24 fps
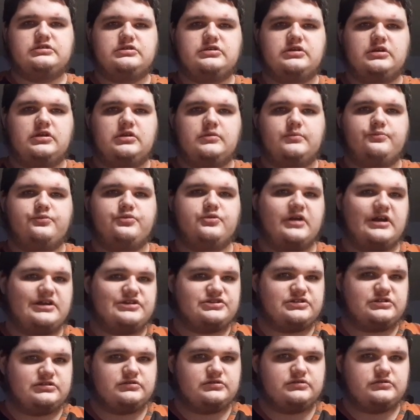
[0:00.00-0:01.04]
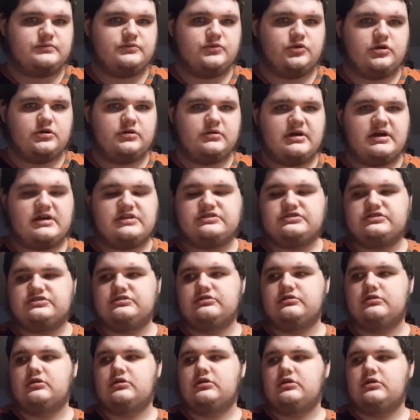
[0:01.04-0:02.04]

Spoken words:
to present, more or less,